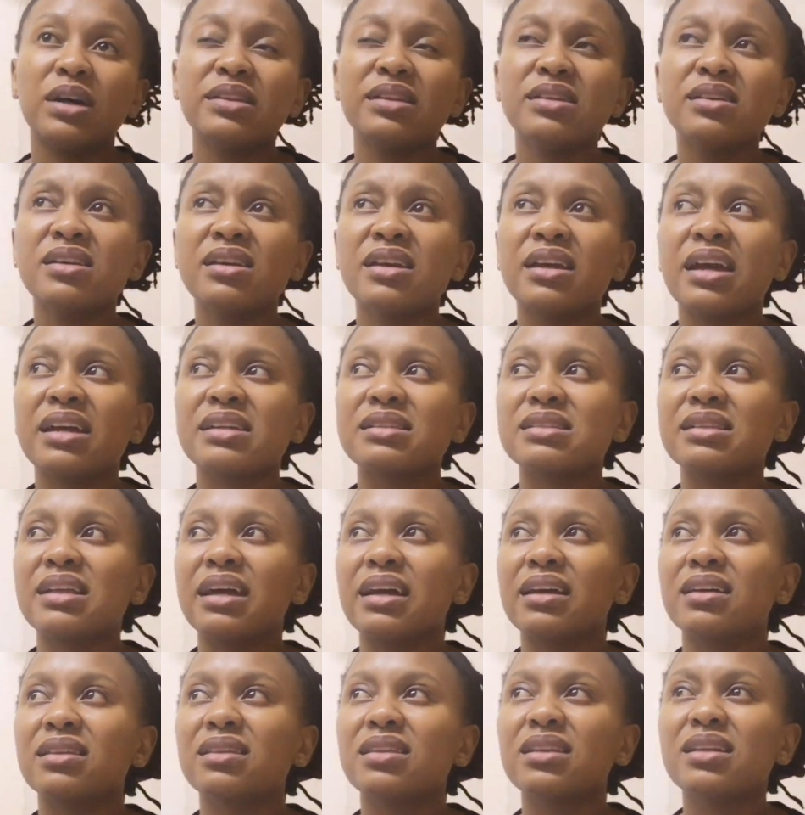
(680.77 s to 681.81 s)
I think he has
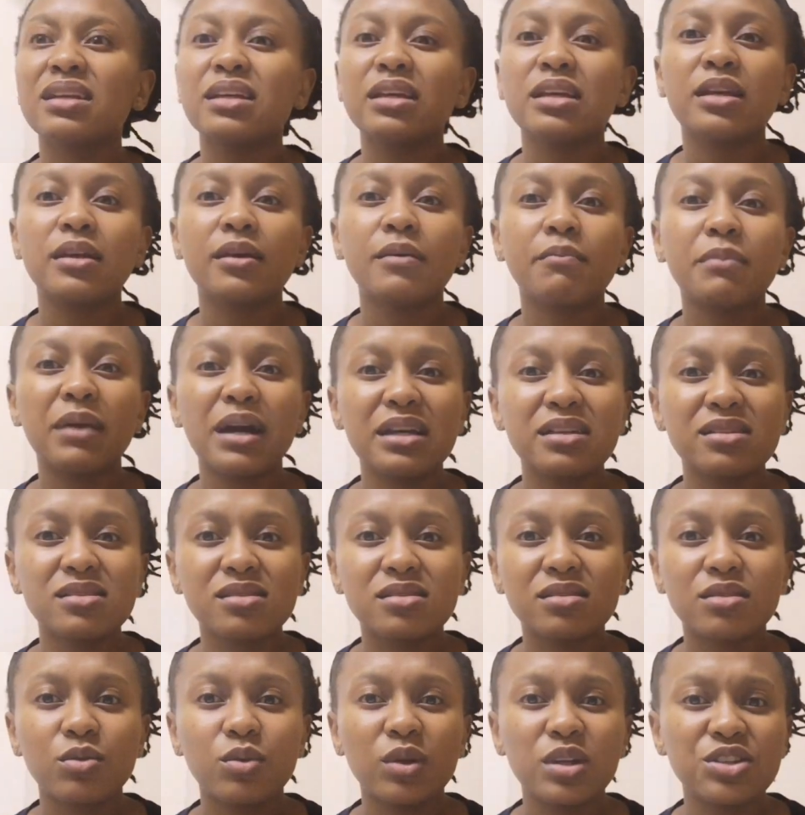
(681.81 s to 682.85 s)
like three
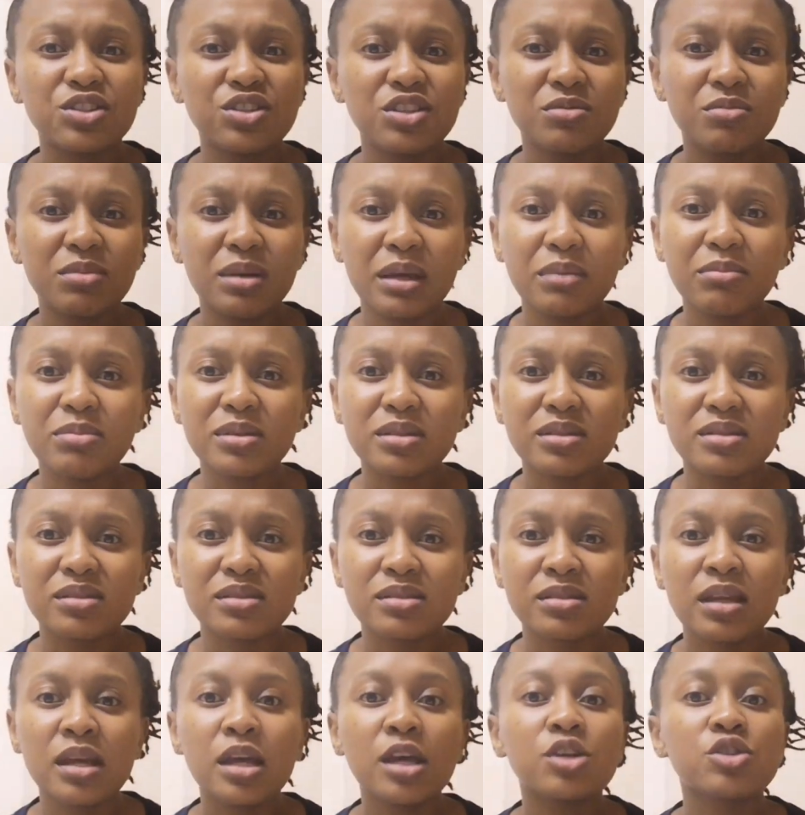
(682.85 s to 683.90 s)
past question
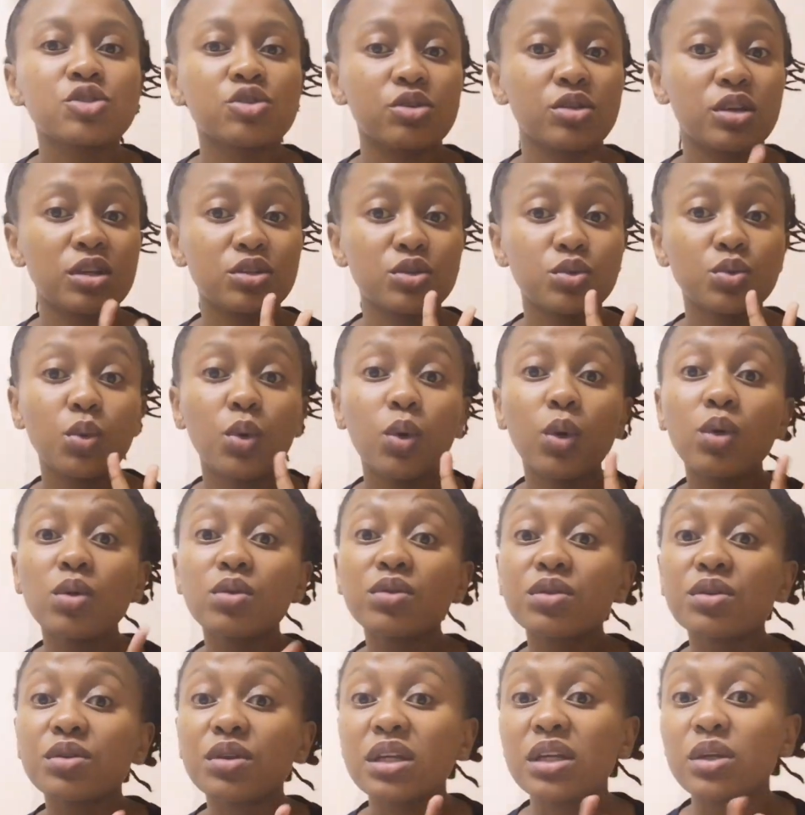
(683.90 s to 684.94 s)
papers, so you can do
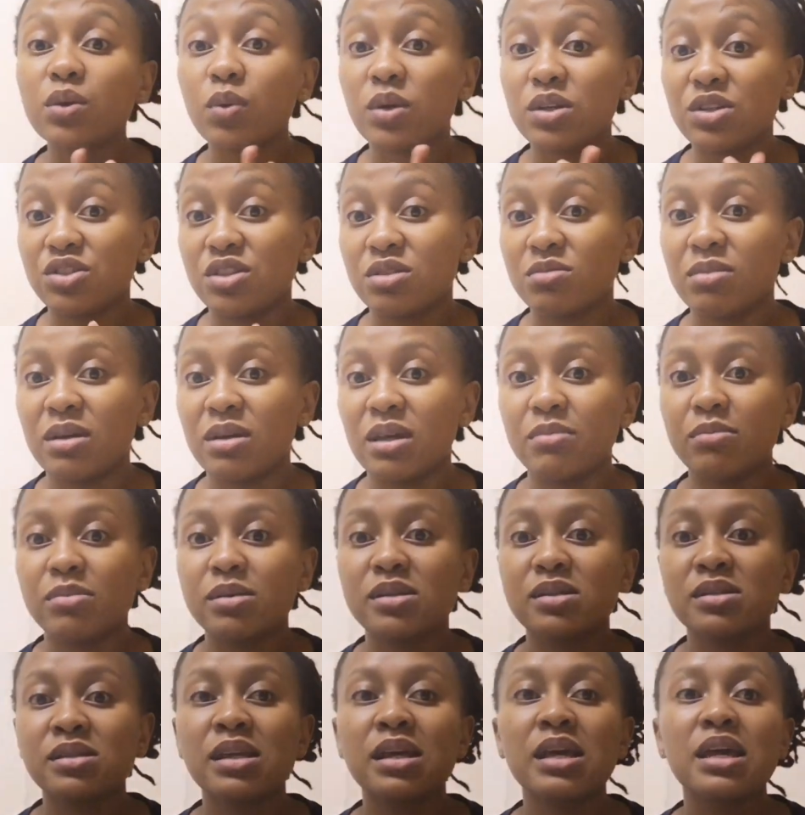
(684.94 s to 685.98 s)
all three question
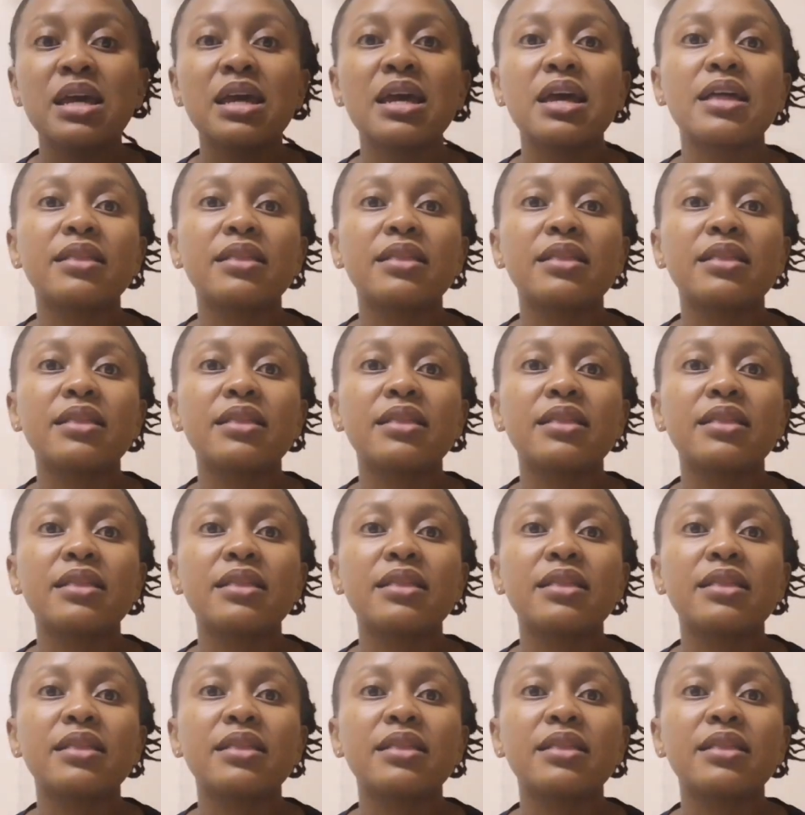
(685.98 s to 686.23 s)
papers